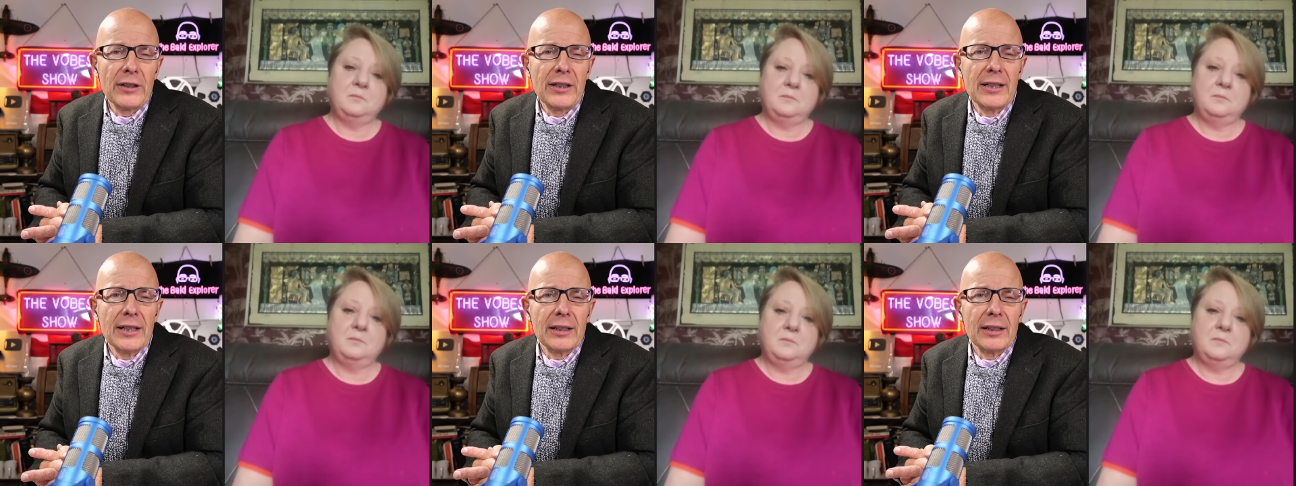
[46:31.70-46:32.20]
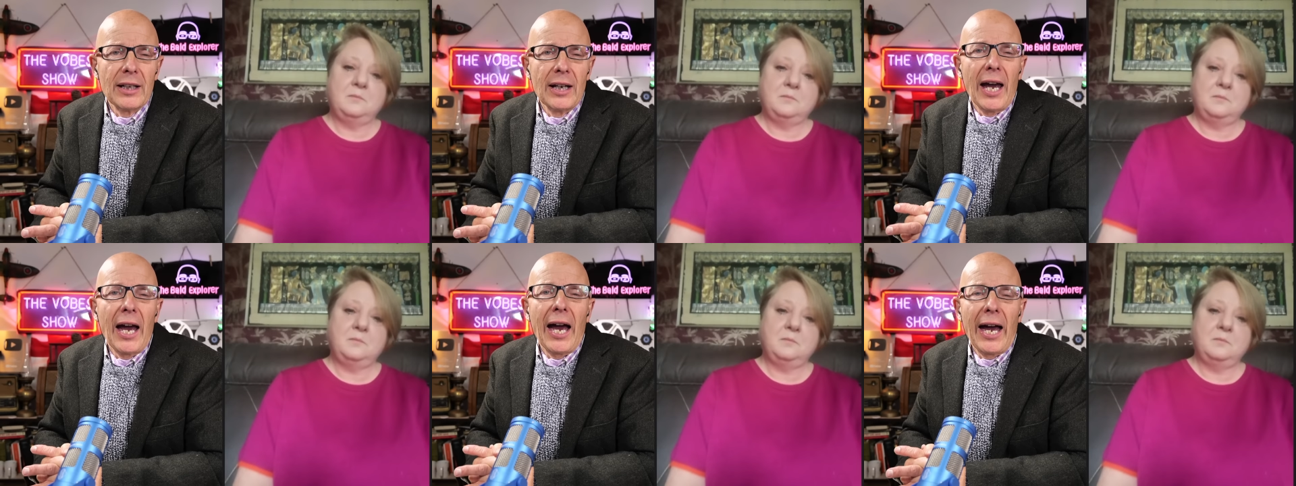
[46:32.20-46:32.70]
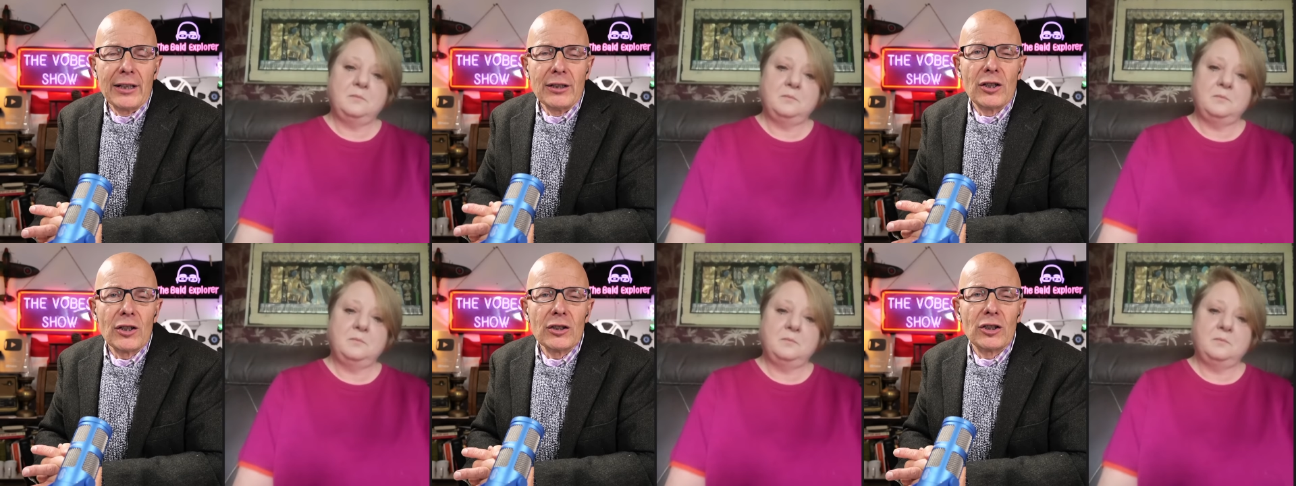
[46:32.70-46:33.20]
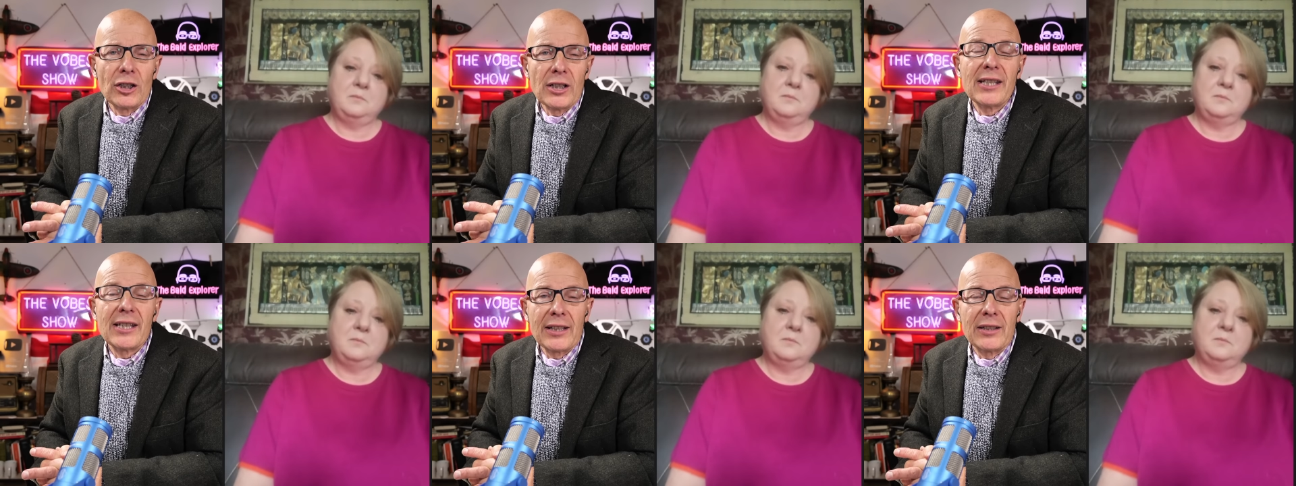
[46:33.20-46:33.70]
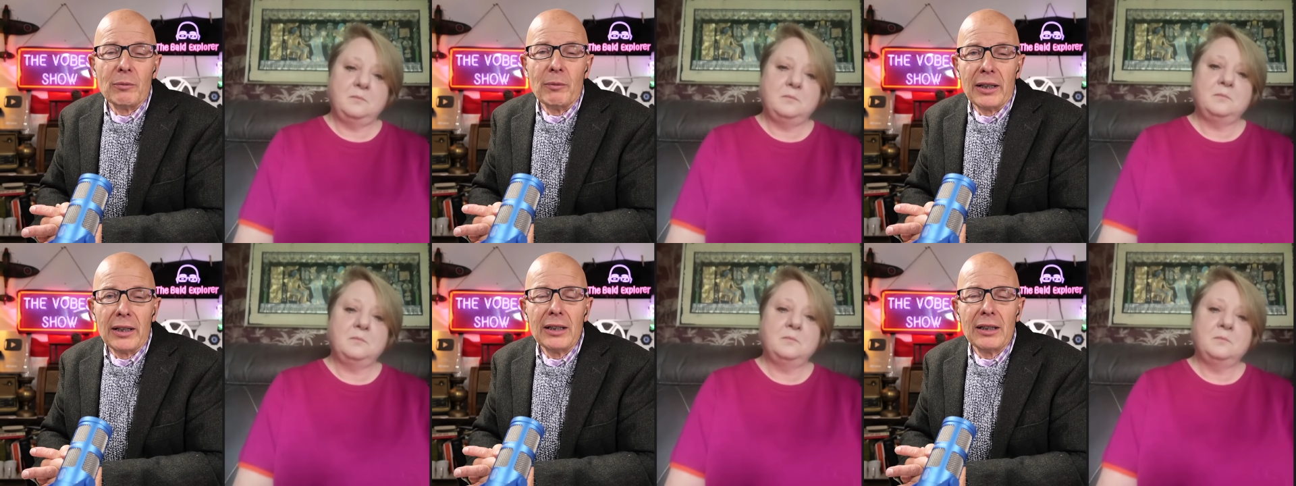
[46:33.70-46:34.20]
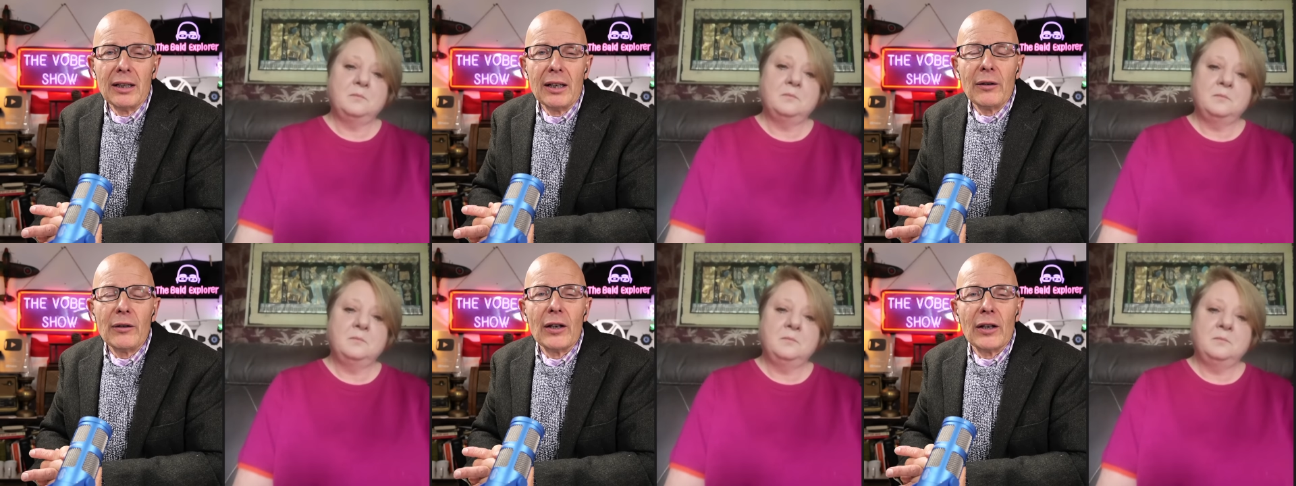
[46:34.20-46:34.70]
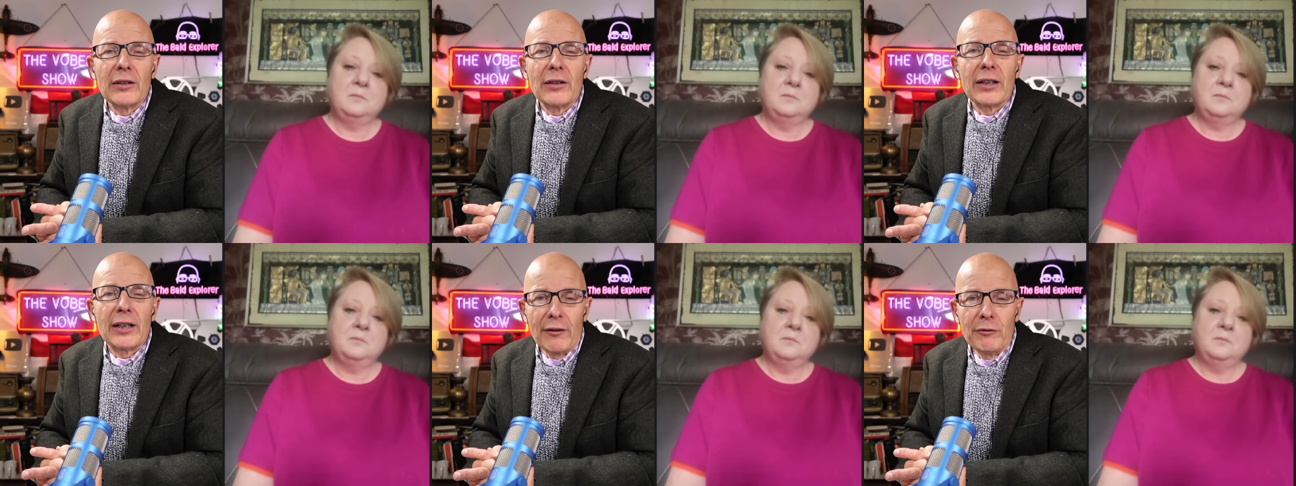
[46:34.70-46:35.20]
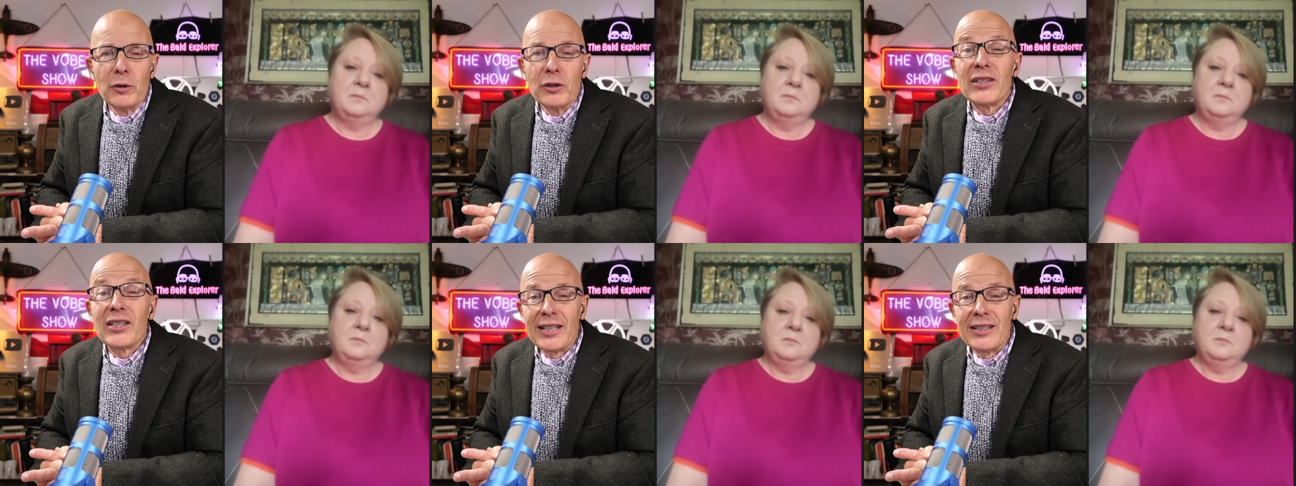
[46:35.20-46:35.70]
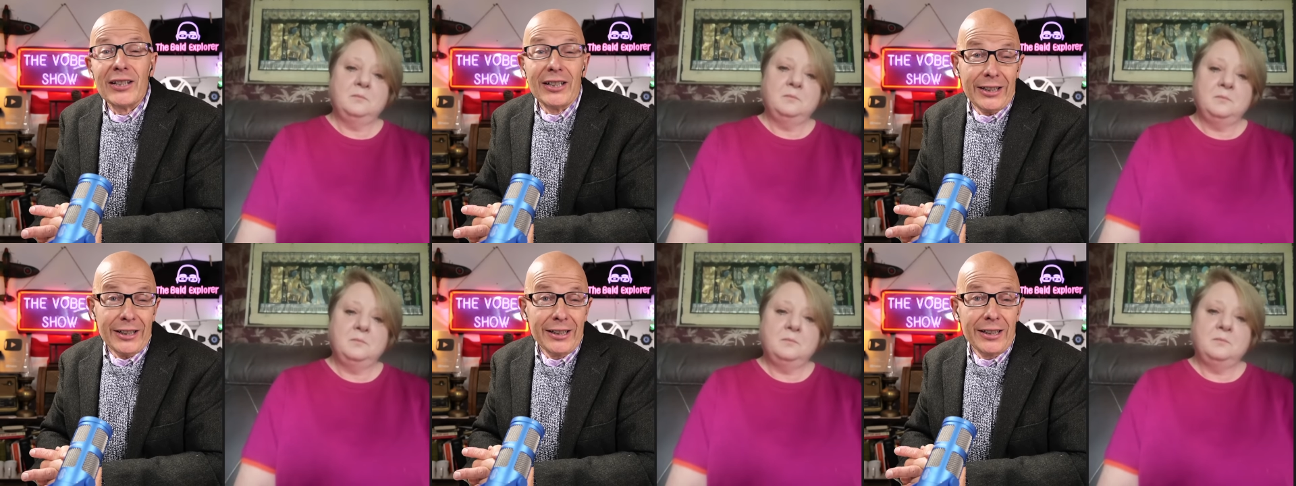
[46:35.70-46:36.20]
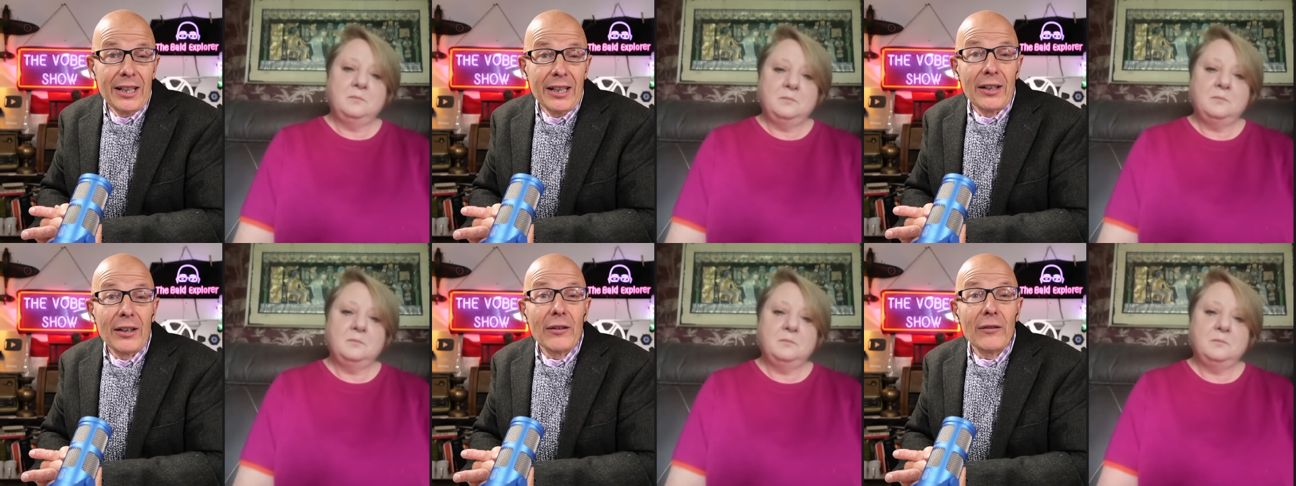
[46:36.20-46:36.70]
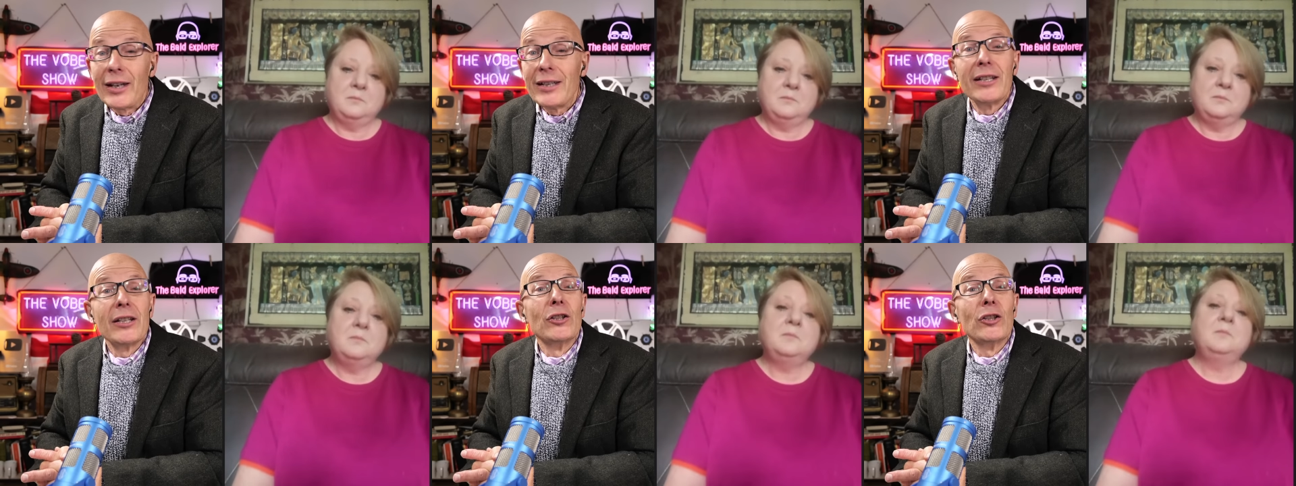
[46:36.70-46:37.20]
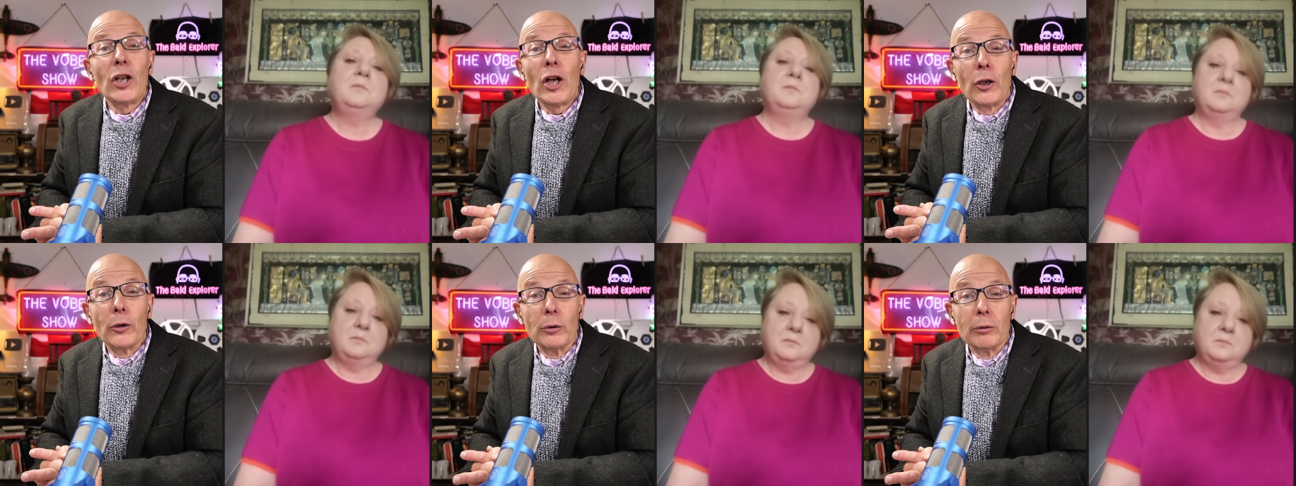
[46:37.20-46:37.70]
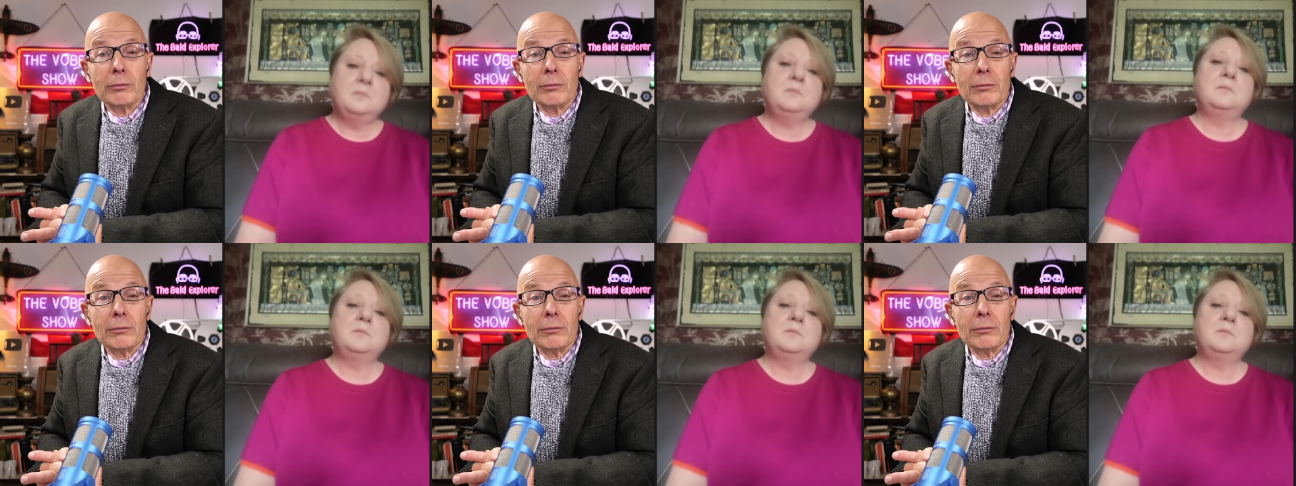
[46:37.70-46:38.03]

Speaker 1: fitted it. And she said to me that the government said to her, they didn't know.